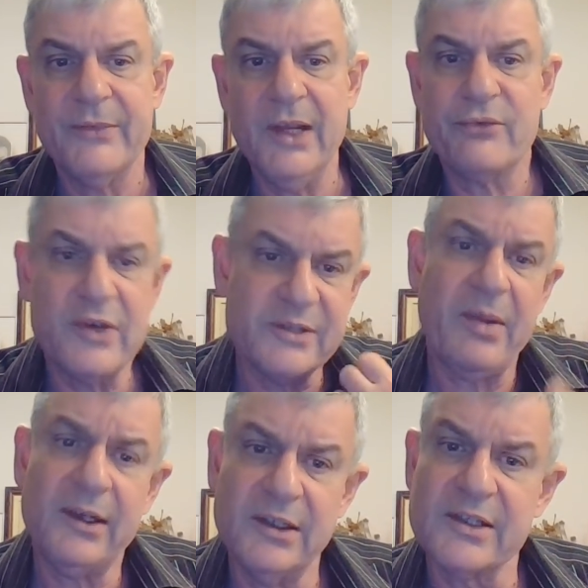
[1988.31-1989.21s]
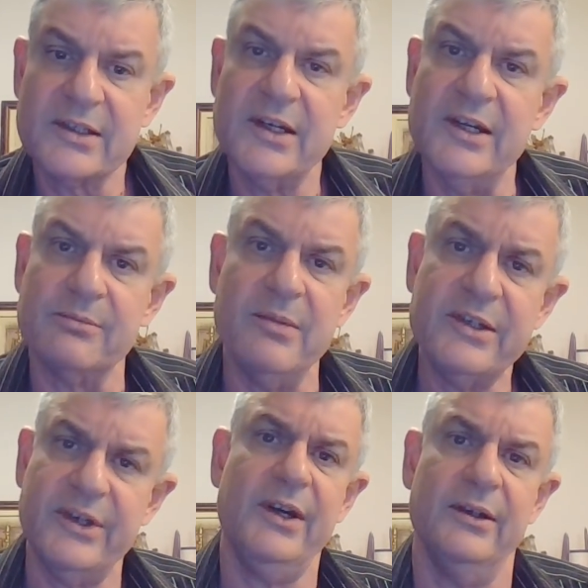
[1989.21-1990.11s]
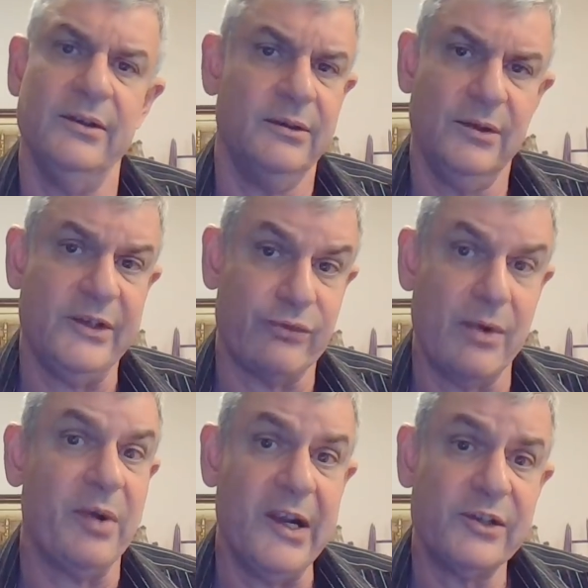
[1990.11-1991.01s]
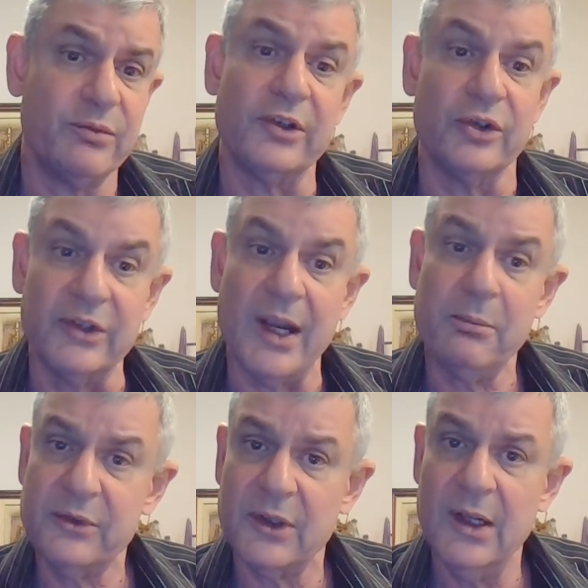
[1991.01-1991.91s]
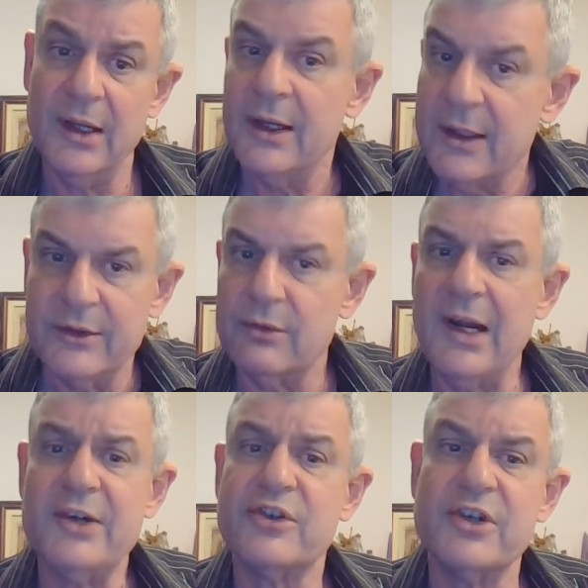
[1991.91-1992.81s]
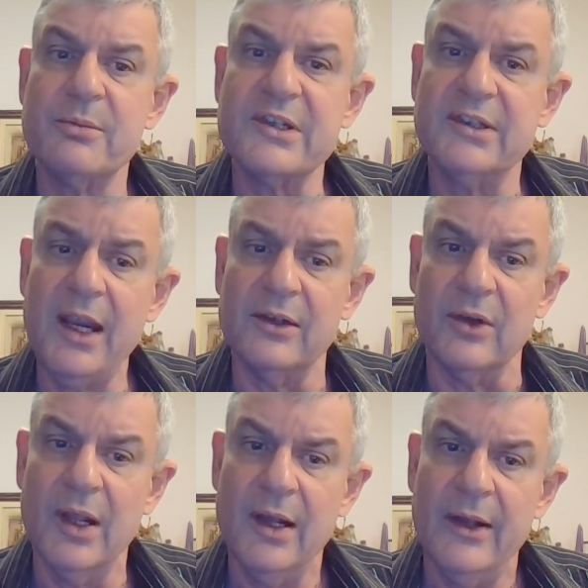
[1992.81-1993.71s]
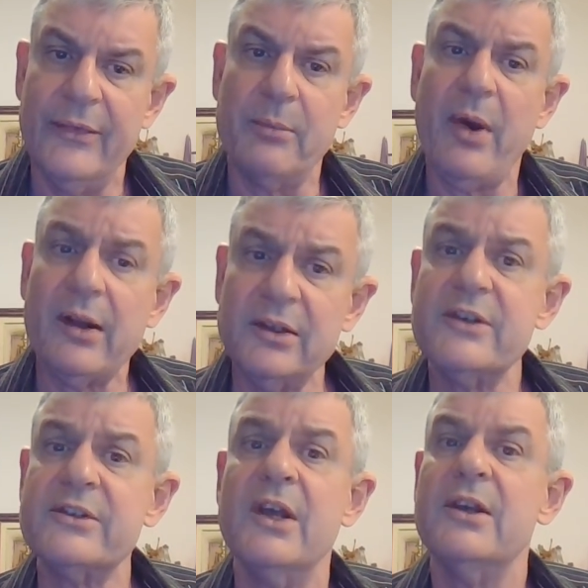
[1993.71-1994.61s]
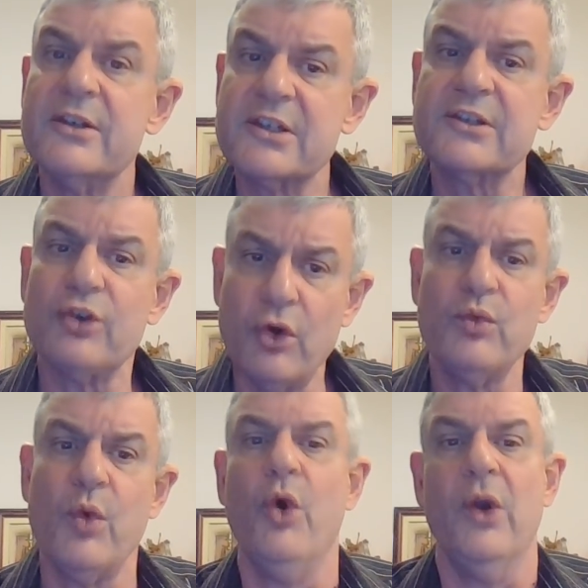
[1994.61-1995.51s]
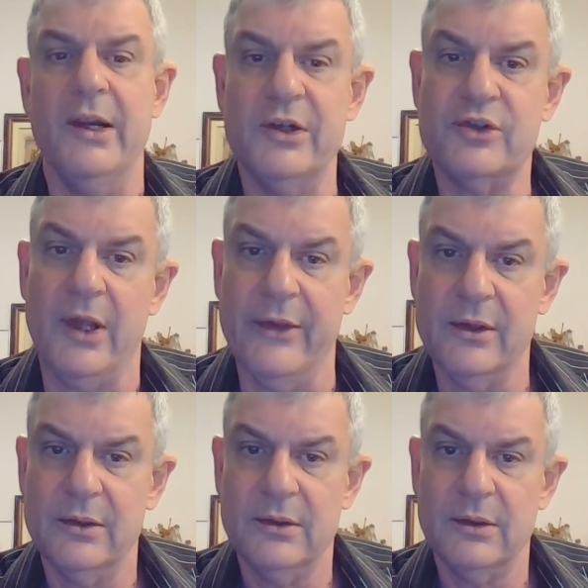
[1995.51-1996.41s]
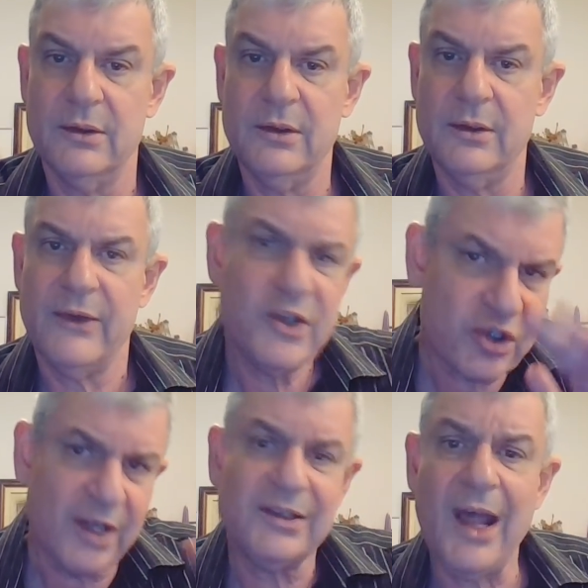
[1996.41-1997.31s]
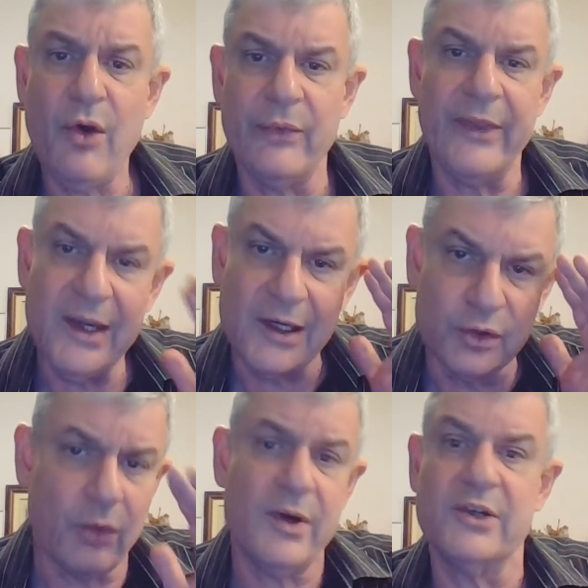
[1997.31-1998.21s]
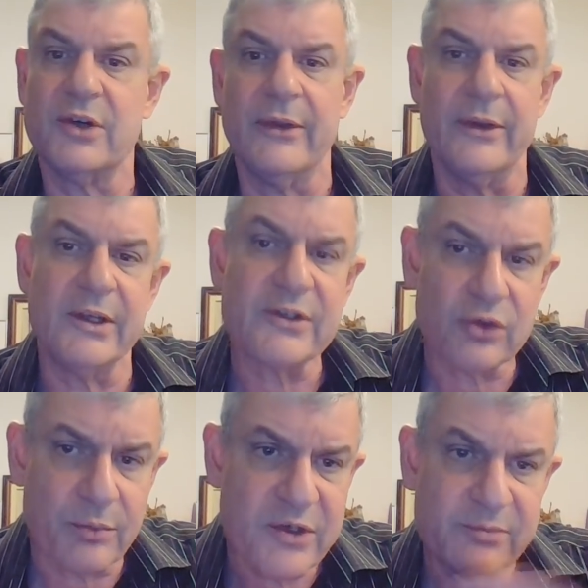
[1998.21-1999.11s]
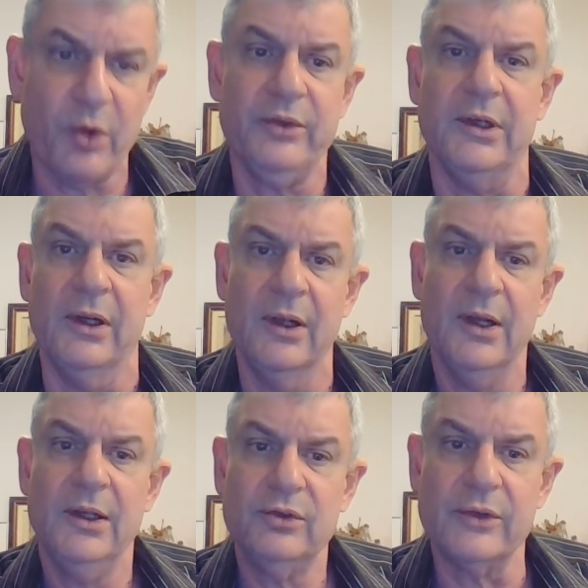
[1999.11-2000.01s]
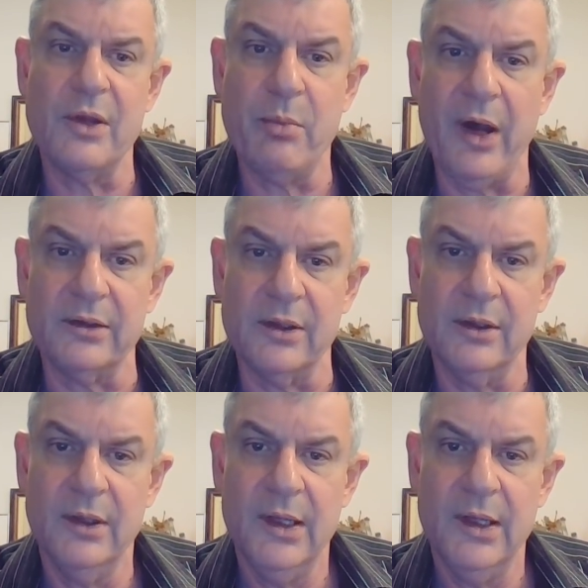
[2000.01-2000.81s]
If respect is missing and is replaced with contempt, the relationship is dead. The partners stonewall each other. They shut down, they ignore each other, they stop responding to their partner.